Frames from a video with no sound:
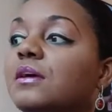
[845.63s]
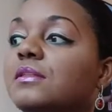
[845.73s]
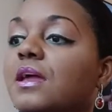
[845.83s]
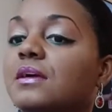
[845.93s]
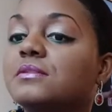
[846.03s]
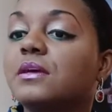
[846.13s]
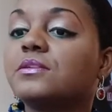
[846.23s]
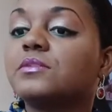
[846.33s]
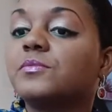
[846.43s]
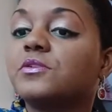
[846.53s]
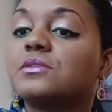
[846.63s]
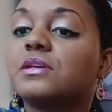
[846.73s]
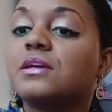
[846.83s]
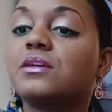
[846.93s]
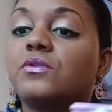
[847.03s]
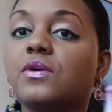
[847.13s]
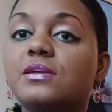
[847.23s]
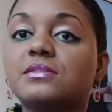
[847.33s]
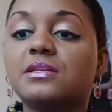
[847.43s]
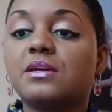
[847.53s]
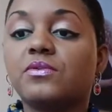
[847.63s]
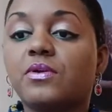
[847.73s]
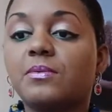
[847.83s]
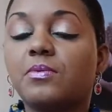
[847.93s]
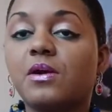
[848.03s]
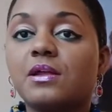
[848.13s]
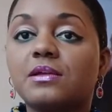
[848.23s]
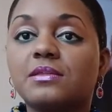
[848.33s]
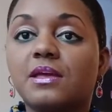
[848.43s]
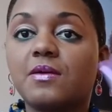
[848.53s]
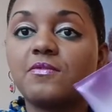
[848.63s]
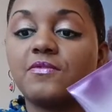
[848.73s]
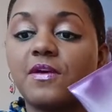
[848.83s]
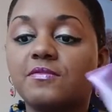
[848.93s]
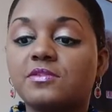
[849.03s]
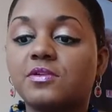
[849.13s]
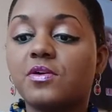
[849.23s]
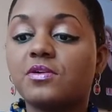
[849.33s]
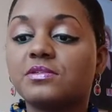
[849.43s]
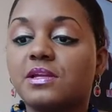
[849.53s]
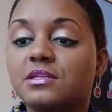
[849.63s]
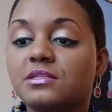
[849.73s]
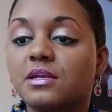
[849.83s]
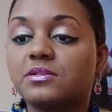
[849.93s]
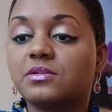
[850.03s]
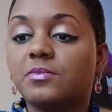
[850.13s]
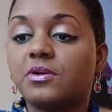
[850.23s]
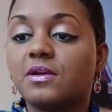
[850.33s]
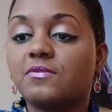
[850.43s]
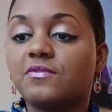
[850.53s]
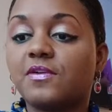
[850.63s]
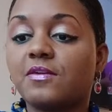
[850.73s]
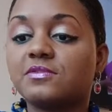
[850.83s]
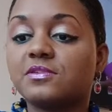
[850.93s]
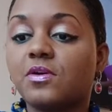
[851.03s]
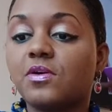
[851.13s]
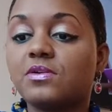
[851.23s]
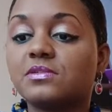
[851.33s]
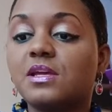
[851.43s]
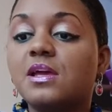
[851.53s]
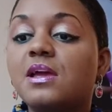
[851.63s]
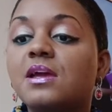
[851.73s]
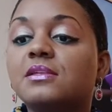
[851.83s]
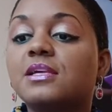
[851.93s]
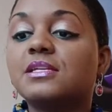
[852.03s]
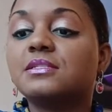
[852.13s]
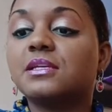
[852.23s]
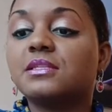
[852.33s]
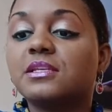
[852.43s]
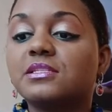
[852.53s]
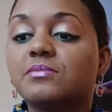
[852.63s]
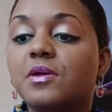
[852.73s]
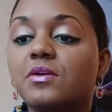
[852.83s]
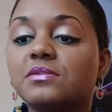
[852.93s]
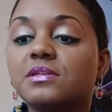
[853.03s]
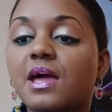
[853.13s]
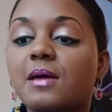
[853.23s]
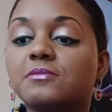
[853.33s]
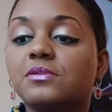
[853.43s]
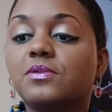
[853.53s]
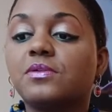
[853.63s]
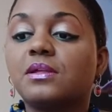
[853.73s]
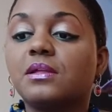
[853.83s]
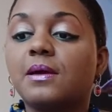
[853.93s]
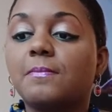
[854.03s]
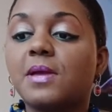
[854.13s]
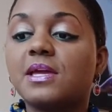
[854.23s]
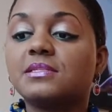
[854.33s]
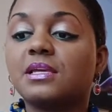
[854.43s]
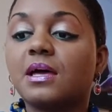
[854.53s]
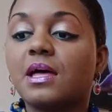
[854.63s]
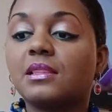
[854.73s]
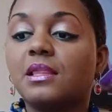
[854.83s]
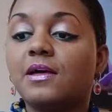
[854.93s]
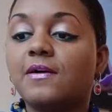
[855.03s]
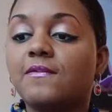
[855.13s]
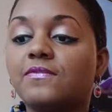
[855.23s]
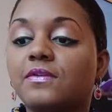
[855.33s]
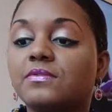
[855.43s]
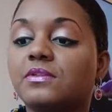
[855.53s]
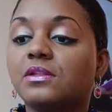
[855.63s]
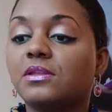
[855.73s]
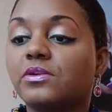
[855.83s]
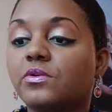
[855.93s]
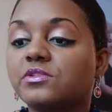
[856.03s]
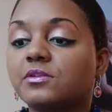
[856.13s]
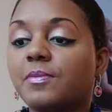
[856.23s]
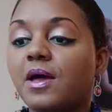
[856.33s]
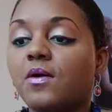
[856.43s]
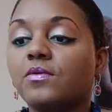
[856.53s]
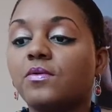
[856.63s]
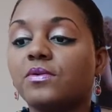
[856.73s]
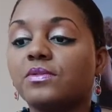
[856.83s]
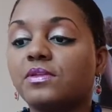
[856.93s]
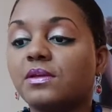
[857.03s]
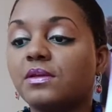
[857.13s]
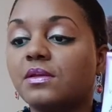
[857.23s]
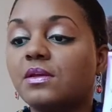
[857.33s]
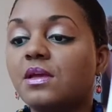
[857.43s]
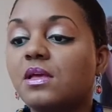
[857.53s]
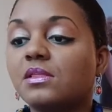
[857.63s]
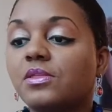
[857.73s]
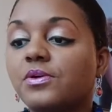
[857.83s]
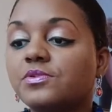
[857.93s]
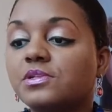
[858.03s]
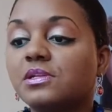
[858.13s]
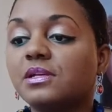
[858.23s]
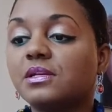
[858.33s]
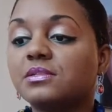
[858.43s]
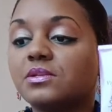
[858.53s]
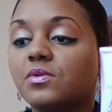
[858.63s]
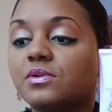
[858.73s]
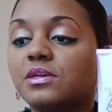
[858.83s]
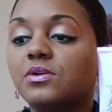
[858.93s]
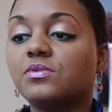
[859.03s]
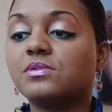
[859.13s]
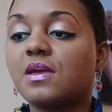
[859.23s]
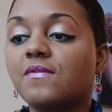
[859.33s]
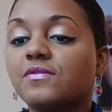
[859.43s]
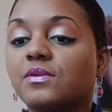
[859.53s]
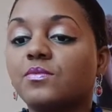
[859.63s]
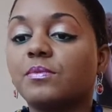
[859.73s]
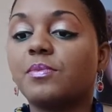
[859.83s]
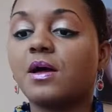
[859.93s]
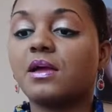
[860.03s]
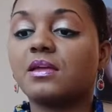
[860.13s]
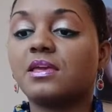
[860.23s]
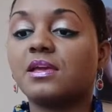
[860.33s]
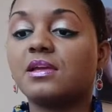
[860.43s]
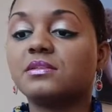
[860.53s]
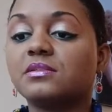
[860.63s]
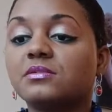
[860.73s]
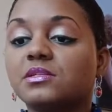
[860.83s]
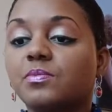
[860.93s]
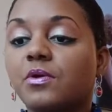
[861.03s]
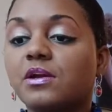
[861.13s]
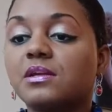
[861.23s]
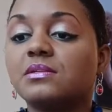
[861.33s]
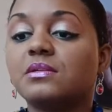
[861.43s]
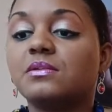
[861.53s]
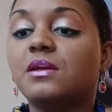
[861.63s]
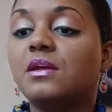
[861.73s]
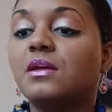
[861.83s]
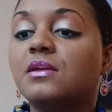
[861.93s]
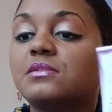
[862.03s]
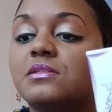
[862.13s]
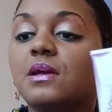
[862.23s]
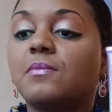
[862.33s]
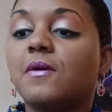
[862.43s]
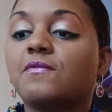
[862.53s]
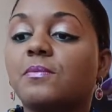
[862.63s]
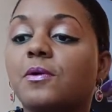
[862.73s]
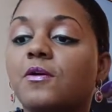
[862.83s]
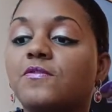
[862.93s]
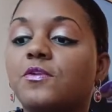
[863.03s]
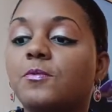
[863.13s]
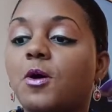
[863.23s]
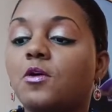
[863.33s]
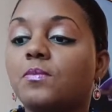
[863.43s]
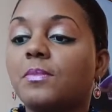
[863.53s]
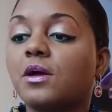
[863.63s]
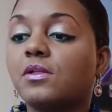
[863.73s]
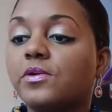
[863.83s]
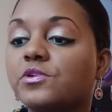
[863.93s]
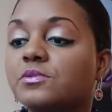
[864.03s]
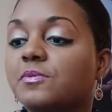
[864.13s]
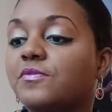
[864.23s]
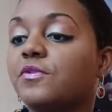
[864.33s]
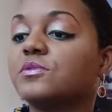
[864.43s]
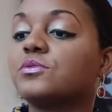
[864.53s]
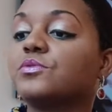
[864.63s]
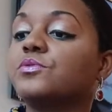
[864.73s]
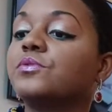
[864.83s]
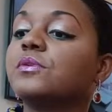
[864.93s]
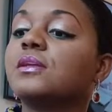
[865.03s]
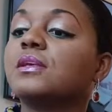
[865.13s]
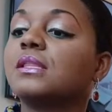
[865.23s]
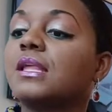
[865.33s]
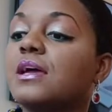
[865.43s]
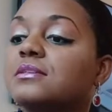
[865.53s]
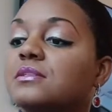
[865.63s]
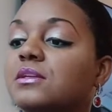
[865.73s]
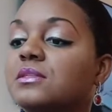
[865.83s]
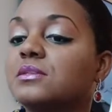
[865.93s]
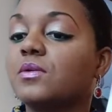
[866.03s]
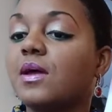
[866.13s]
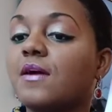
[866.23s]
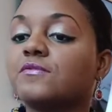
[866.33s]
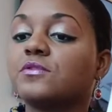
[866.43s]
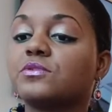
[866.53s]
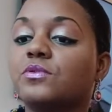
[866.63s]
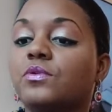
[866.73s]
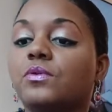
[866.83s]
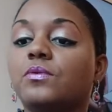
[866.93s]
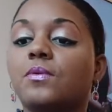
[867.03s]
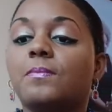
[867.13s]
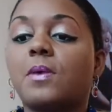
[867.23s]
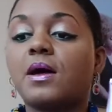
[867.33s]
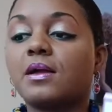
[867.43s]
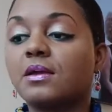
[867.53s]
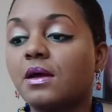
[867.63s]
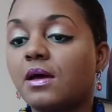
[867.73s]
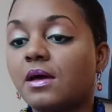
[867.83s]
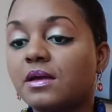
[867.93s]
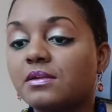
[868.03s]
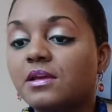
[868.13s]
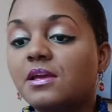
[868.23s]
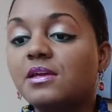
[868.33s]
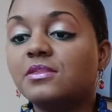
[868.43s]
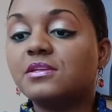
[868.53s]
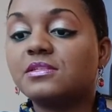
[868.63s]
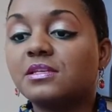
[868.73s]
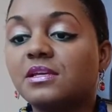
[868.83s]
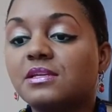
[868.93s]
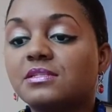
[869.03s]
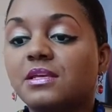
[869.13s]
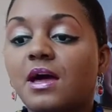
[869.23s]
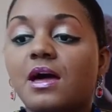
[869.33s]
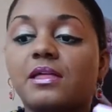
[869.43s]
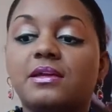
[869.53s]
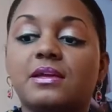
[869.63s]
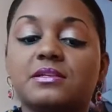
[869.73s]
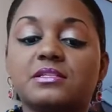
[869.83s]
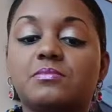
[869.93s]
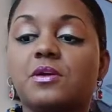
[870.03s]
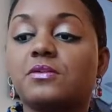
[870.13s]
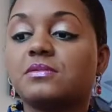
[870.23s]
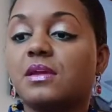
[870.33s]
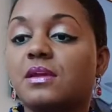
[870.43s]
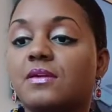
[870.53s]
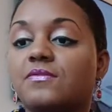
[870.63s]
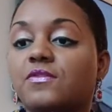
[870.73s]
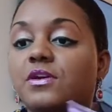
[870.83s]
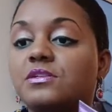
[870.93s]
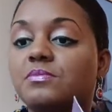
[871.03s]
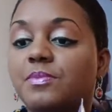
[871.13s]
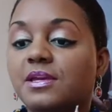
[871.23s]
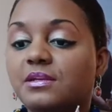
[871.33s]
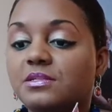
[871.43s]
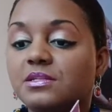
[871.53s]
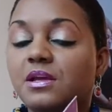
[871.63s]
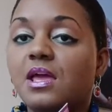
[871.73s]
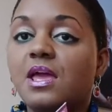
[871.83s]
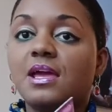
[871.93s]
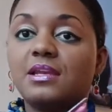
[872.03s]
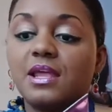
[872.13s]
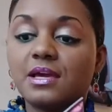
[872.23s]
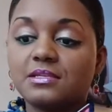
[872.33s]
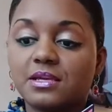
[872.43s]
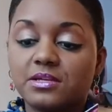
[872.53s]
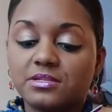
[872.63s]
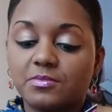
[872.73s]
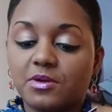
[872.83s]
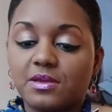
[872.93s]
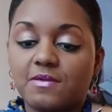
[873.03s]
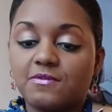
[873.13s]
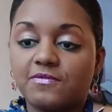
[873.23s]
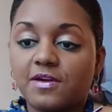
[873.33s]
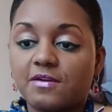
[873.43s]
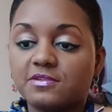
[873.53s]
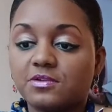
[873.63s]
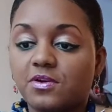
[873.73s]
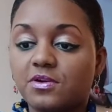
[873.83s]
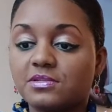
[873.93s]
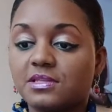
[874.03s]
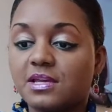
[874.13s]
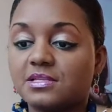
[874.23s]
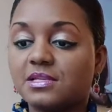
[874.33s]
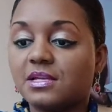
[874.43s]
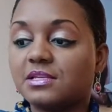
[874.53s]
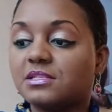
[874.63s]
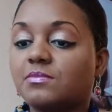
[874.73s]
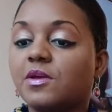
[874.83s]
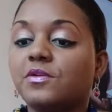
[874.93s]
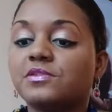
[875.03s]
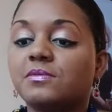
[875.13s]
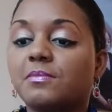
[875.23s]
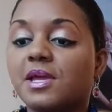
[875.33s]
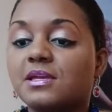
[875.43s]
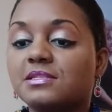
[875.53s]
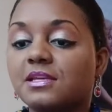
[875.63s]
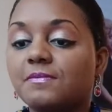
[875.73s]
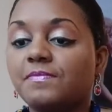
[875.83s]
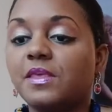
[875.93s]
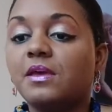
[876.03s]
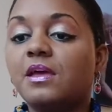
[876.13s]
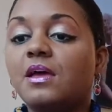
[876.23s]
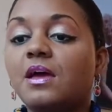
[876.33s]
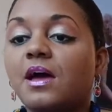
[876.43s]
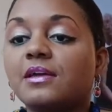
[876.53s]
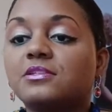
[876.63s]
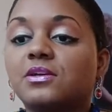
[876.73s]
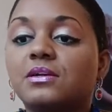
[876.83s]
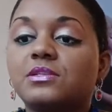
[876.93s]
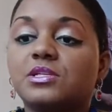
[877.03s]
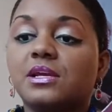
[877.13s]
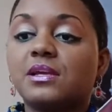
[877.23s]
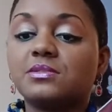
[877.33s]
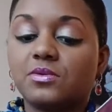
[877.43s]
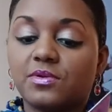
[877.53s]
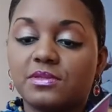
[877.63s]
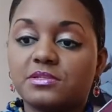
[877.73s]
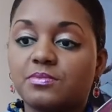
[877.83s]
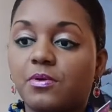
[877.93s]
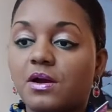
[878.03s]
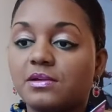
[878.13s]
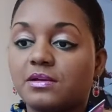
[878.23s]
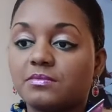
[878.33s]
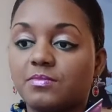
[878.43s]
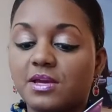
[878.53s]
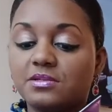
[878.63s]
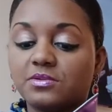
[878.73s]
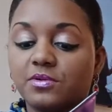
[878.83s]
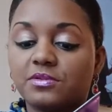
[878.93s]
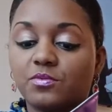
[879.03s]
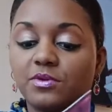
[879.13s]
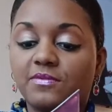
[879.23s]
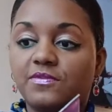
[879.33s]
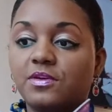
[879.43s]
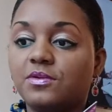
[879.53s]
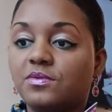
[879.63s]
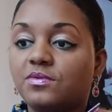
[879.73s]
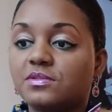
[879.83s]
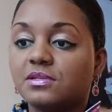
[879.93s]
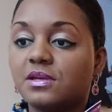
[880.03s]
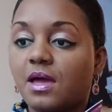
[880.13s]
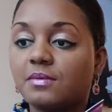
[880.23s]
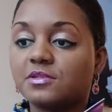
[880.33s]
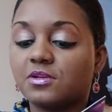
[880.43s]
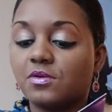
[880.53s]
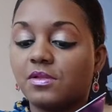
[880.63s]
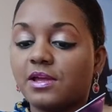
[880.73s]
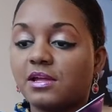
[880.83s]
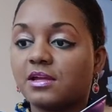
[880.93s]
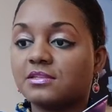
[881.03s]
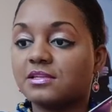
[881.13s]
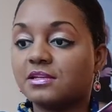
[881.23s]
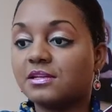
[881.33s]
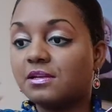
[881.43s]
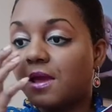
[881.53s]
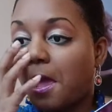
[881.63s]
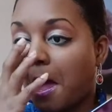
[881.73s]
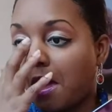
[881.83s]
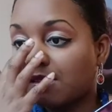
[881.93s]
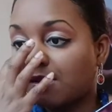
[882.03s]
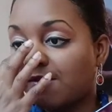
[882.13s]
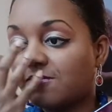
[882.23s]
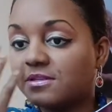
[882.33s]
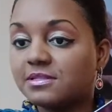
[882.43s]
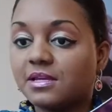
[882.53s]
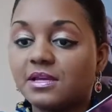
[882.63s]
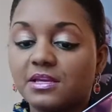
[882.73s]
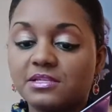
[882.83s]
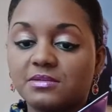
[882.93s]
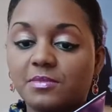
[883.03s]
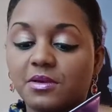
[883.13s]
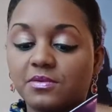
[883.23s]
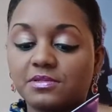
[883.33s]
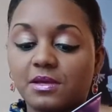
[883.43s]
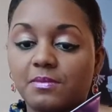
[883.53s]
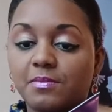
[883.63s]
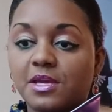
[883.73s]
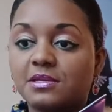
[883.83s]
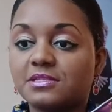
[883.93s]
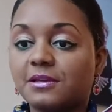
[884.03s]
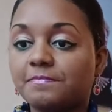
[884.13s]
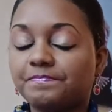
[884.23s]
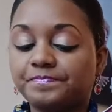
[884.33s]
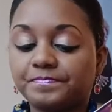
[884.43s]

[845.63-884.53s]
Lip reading: Next customer said, great scent, great product. They gave it 5 stars. Next customer gave it 5 stars. They said the smell is absolutely amazing. I love the little spout on the lotion. It's so cute. Definitely would buy again. Sprayed some of the perfume on my clothes before school, and it lasted until after school. My God, this scent is godly and smells like a fresh peach. Next customer gave it 5 stars, and they said it smells amazing. I took a chance on this product based on the reviews. I'm so glad I did. I love this scent. It smells amazing.